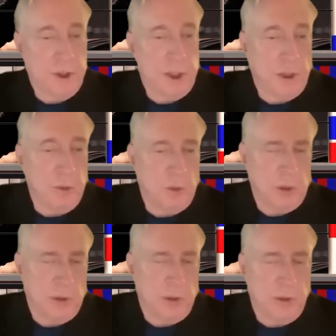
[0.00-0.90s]
shallow
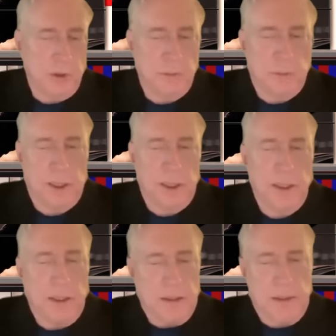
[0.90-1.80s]
water. And, by
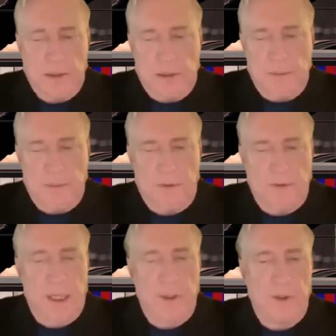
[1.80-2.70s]
the
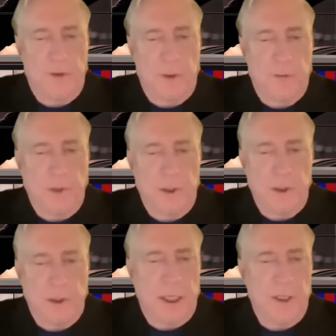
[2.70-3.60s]
standards of the
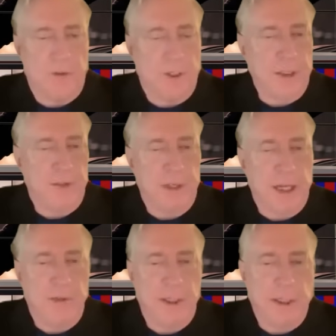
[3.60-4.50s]
United States
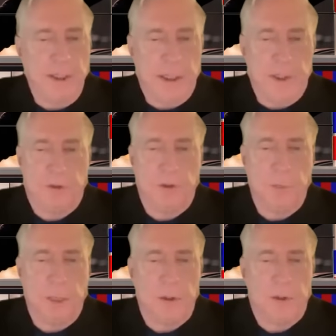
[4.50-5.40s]
Navy, the Eastern
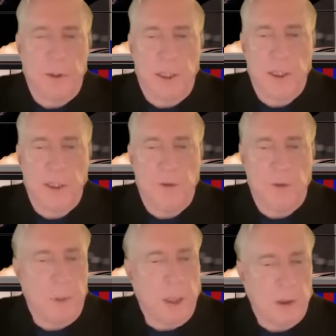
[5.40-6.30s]
Mediterranean is
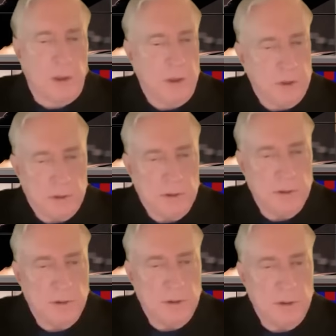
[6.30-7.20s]
a puddle.
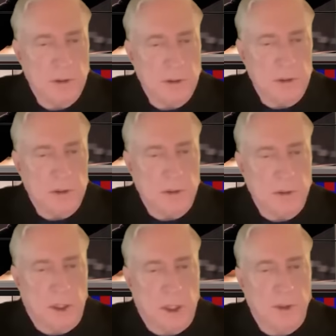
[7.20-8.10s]

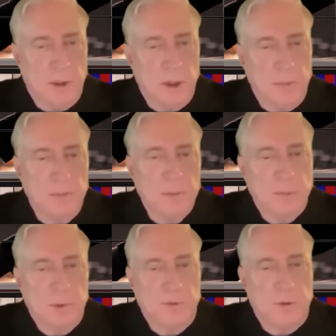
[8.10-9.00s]
Our
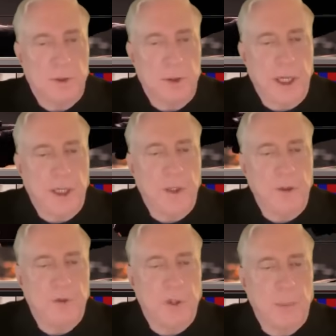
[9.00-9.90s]
preferred
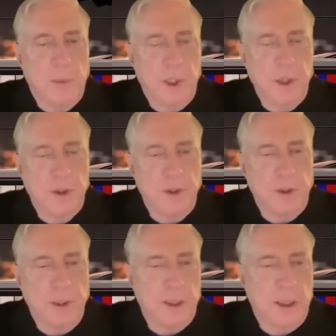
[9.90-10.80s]
areas of operation are
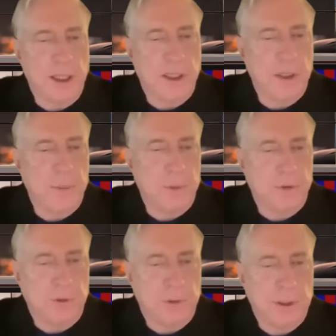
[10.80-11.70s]
the Atlantic and the
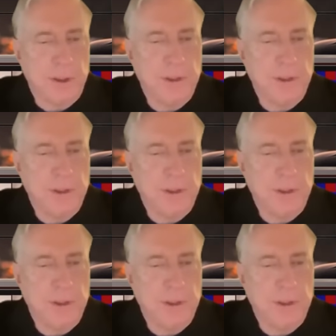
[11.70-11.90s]
Pacific.